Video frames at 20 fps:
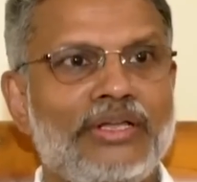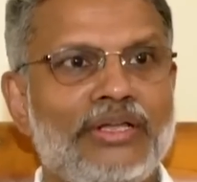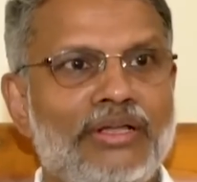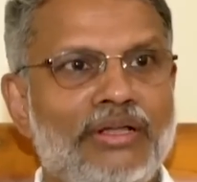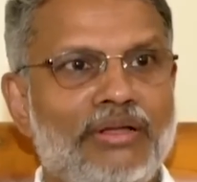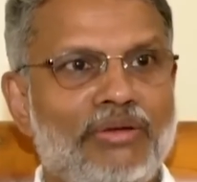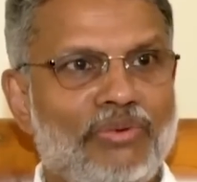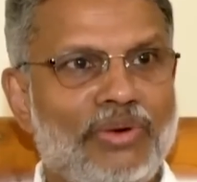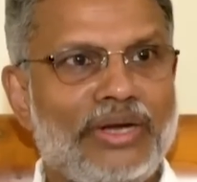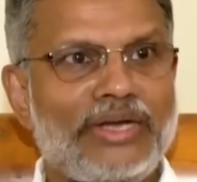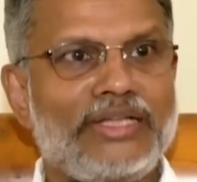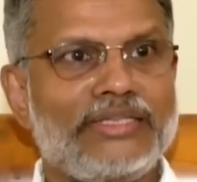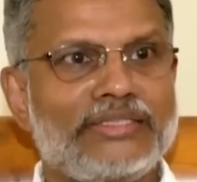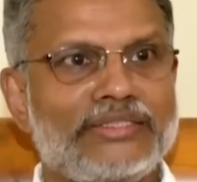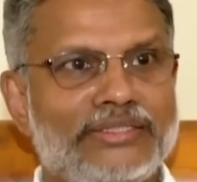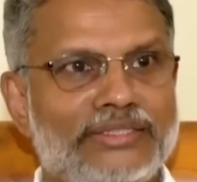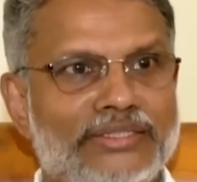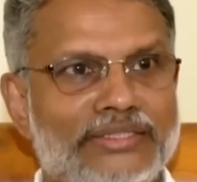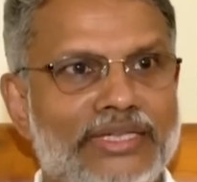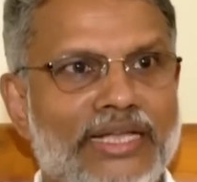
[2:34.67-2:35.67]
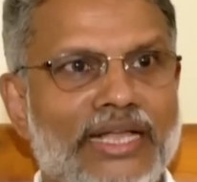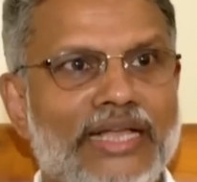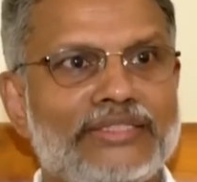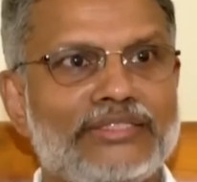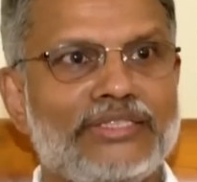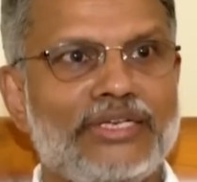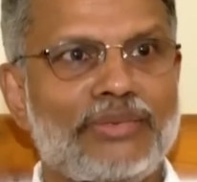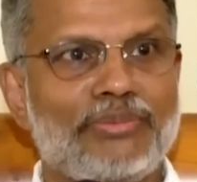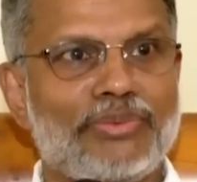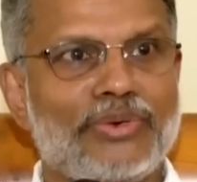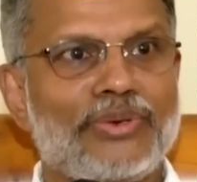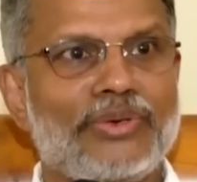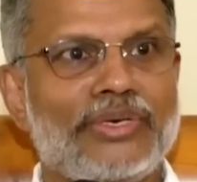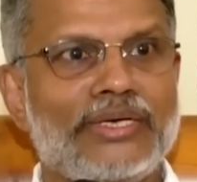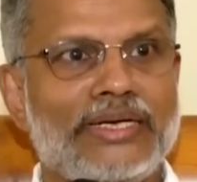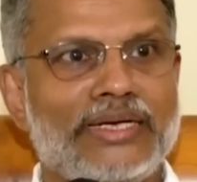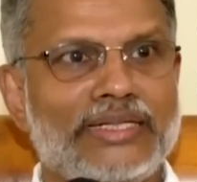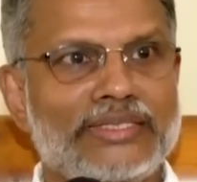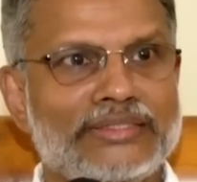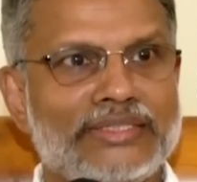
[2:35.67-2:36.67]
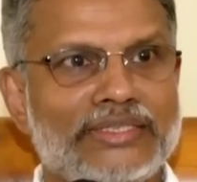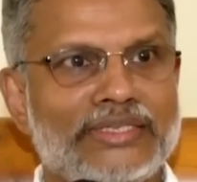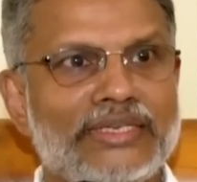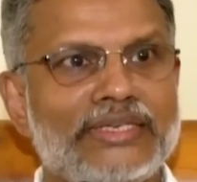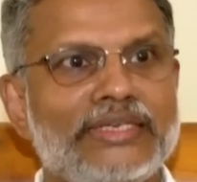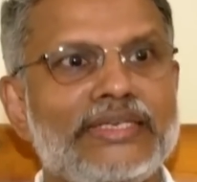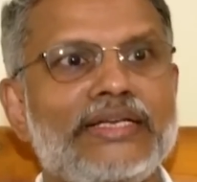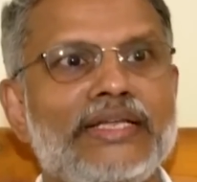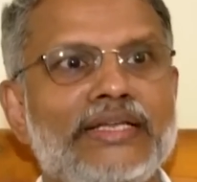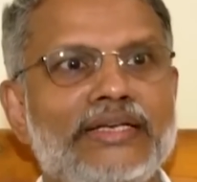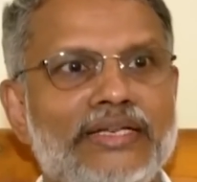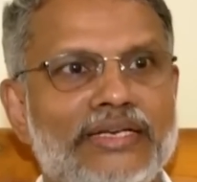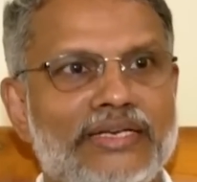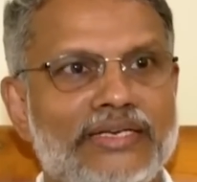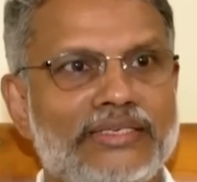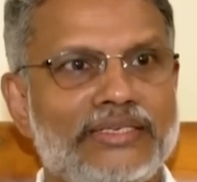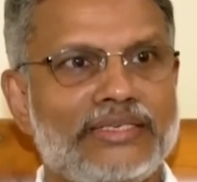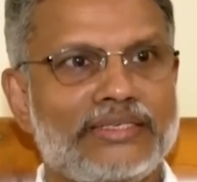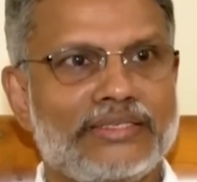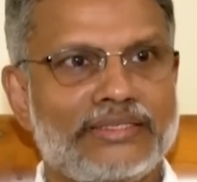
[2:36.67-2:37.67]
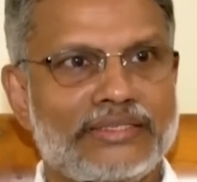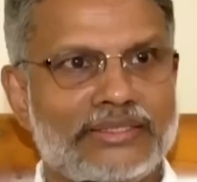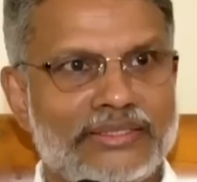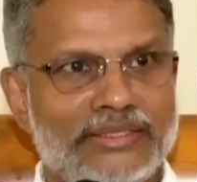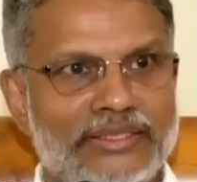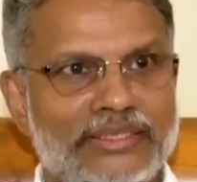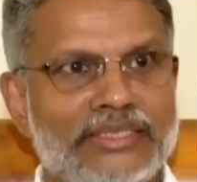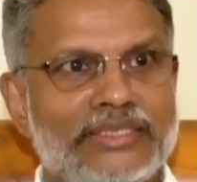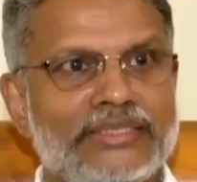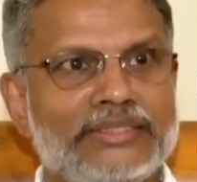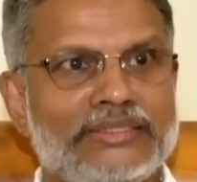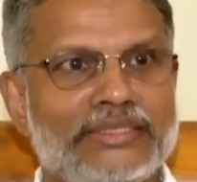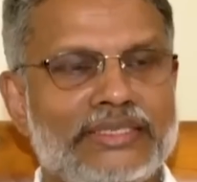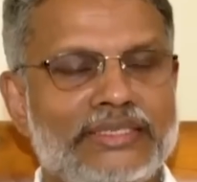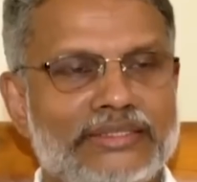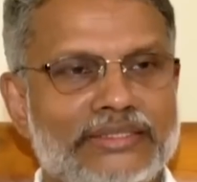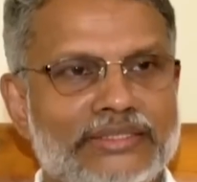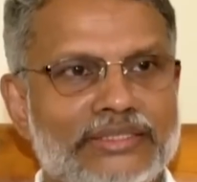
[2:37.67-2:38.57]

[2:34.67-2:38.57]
One is actually provided as a redundant uh, sensor.